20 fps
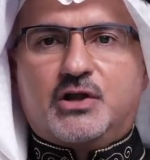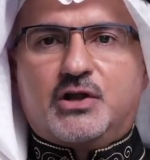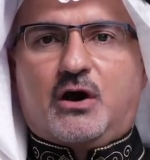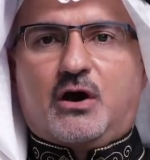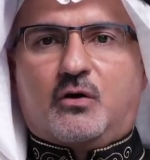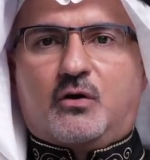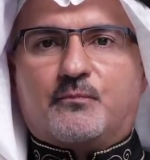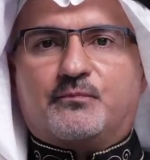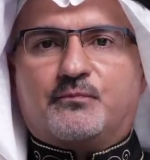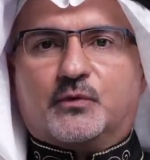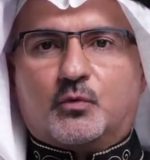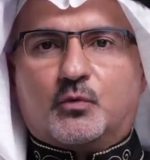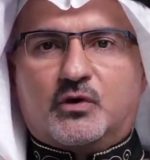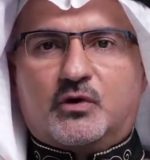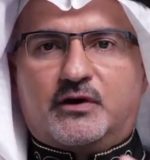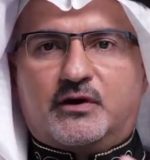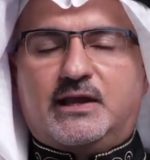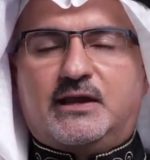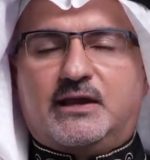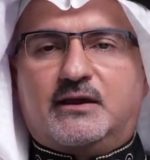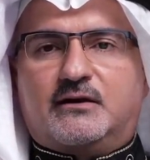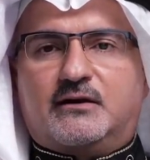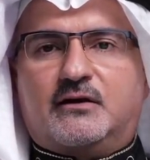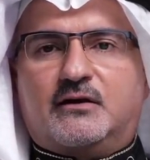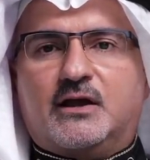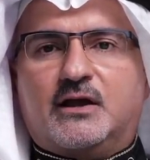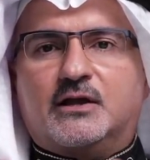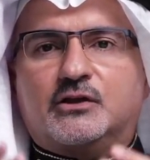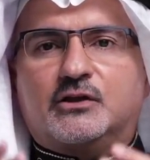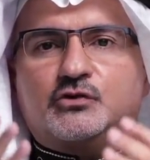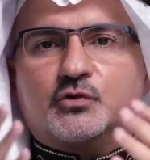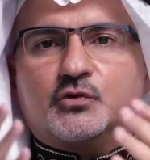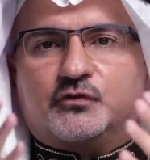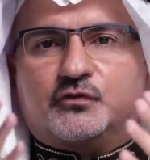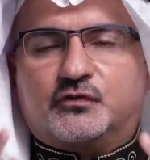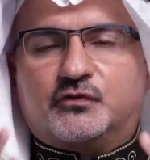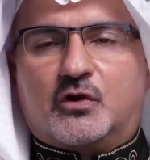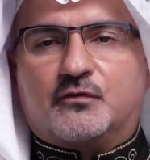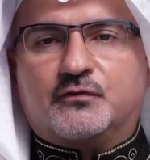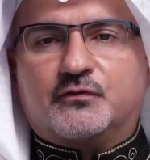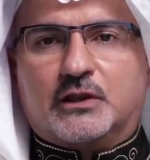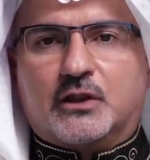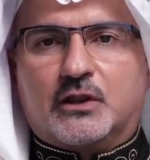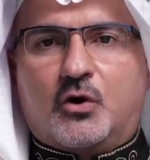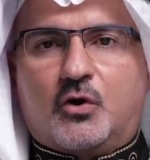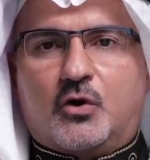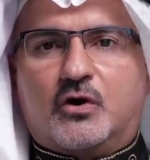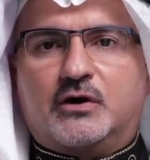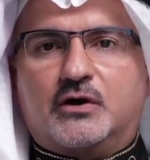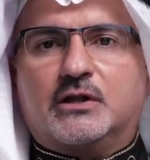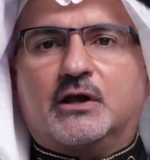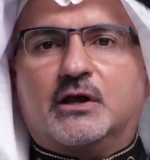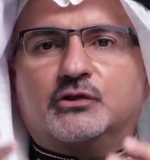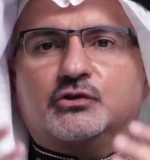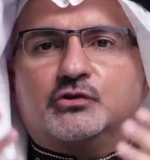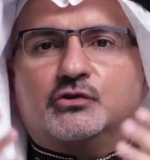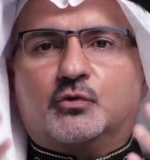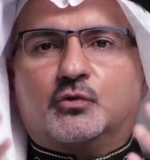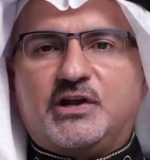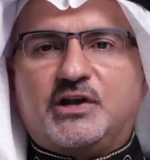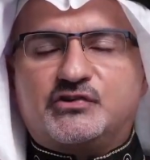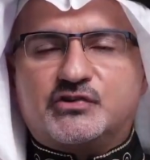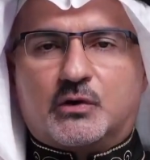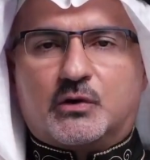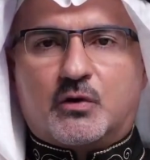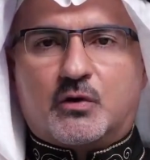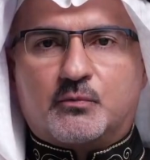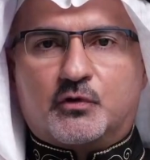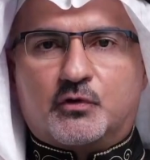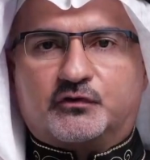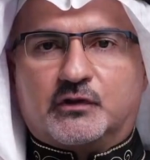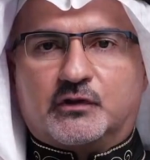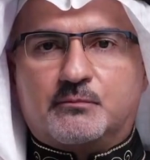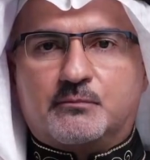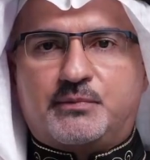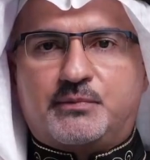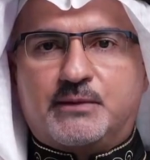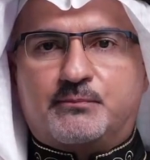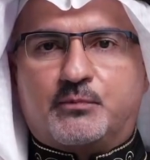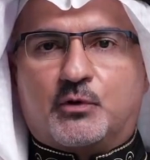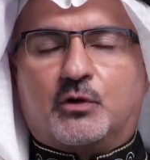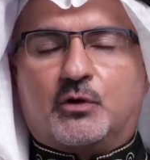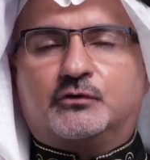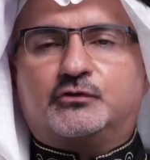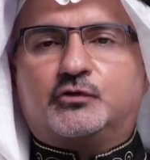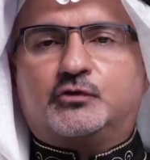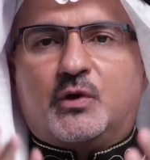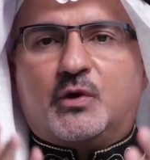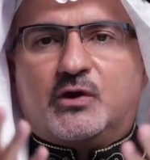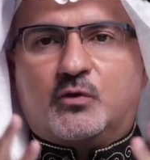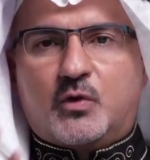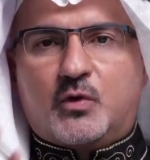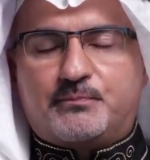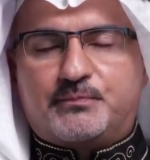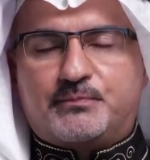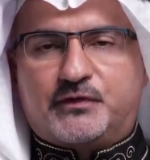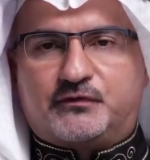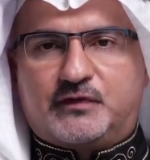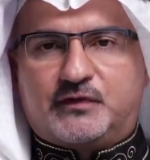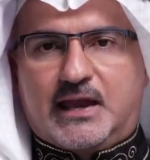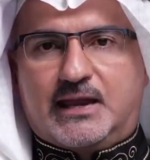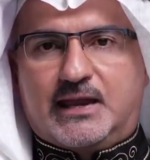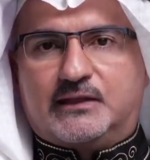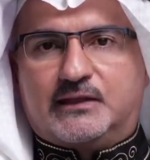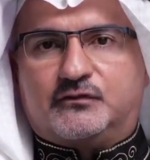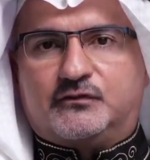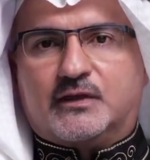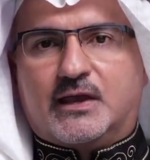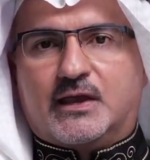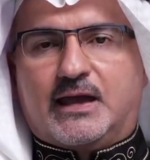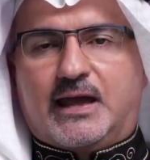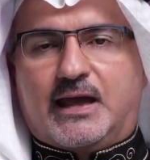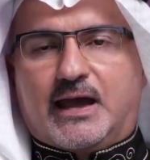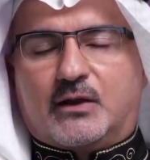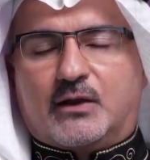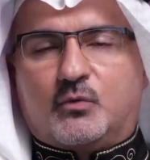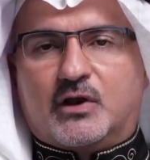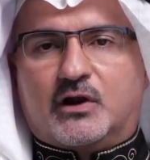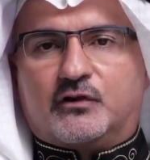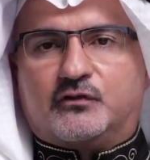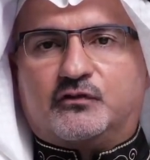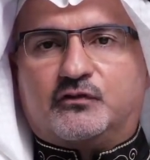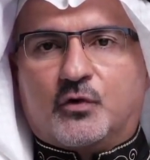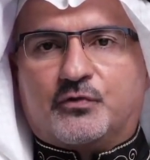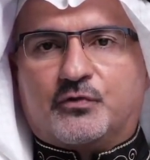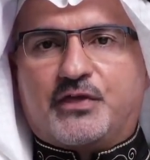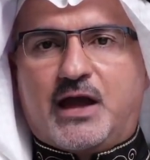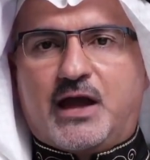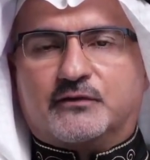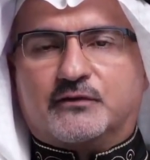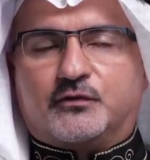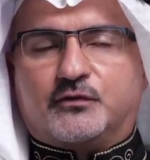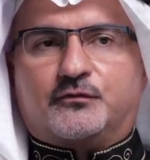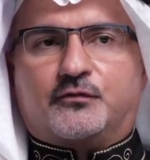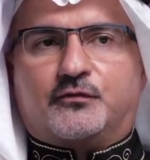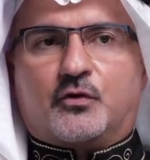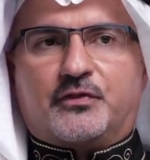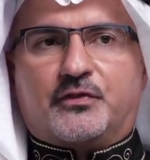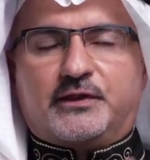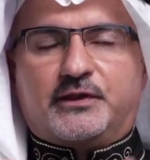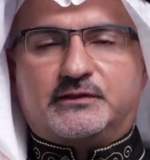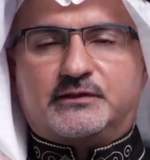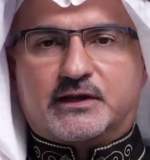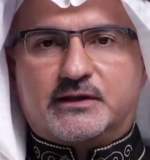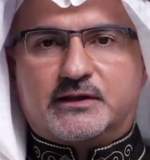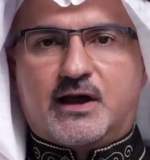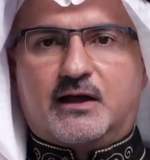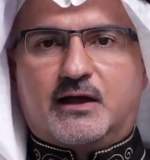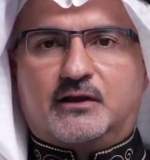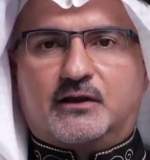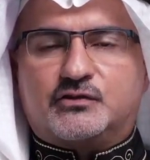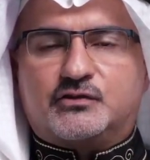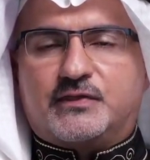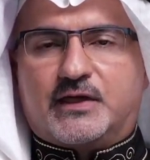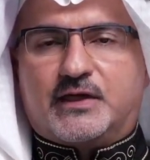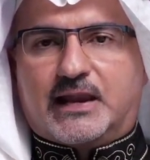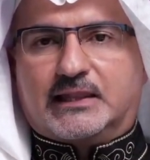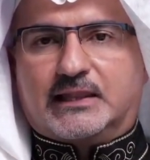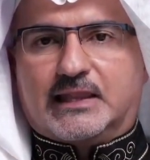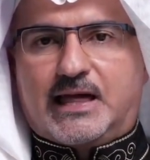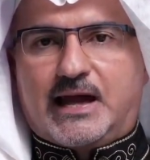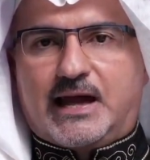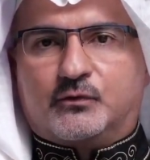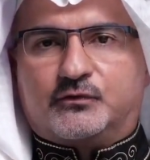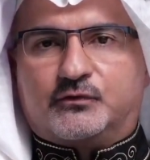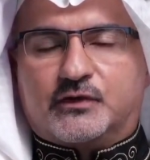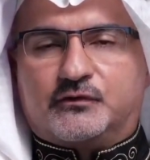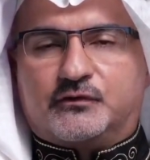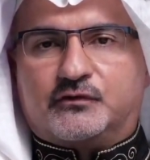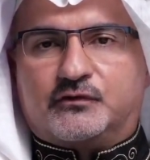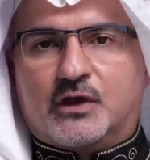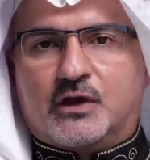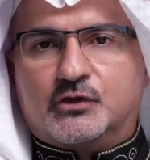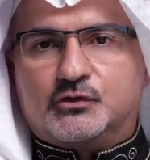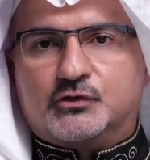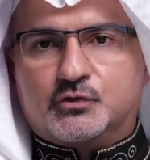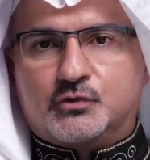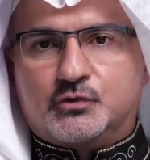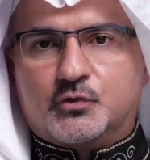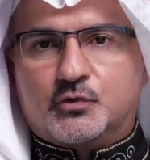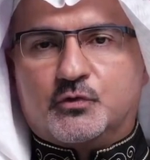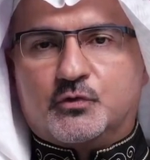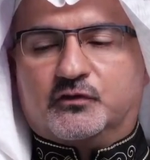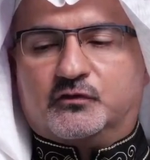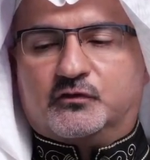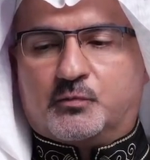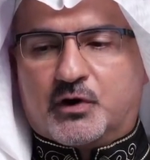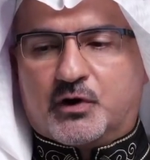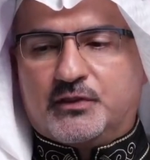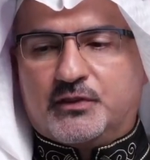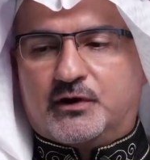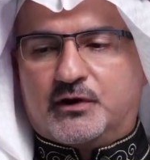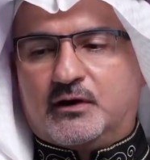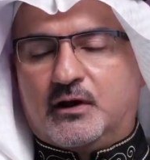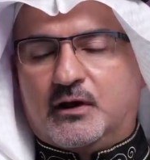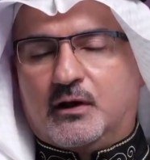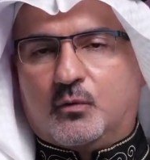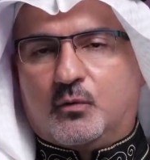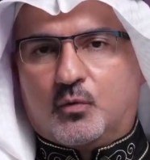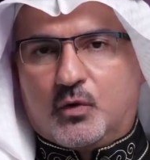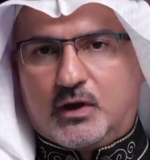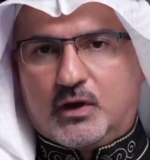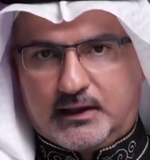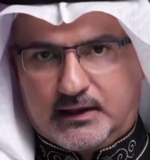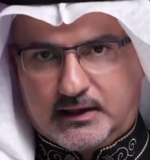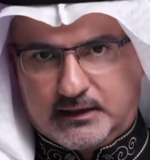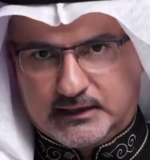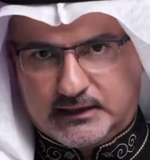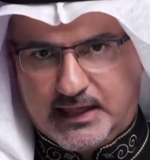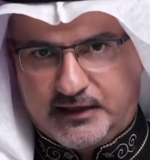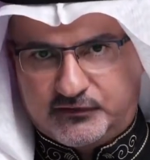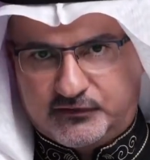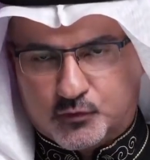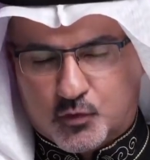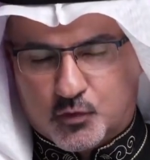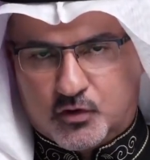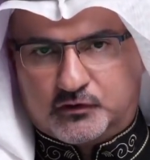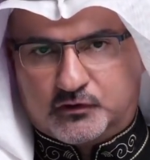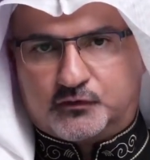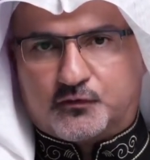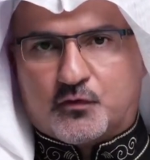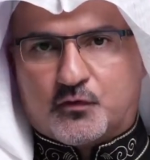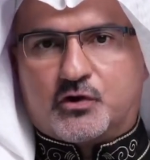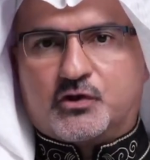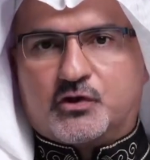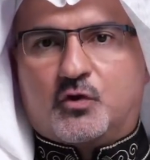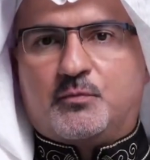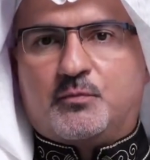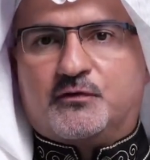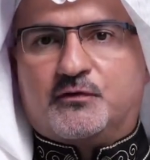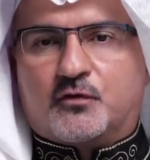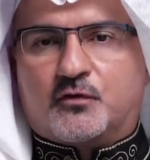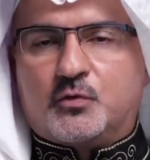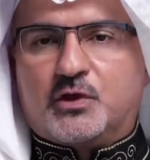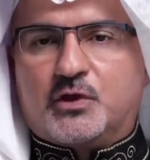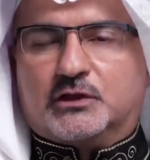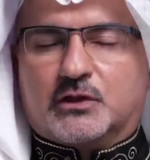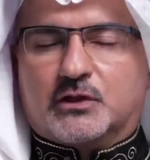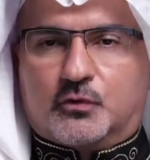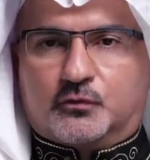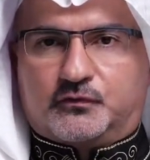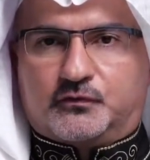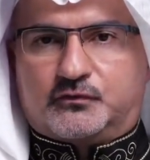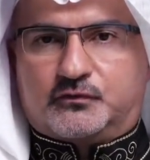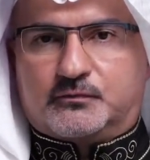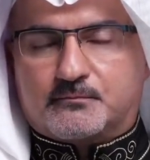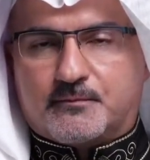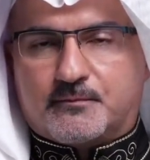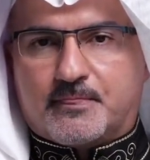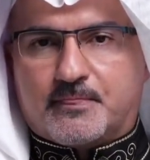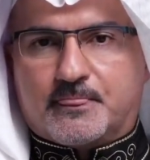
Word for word: No, we're here to serve the Lord, to reach our Muslim people, to equip the saints, and we are so thankful for the technology that allows us to do this. Brother, uh, last words for you before we close.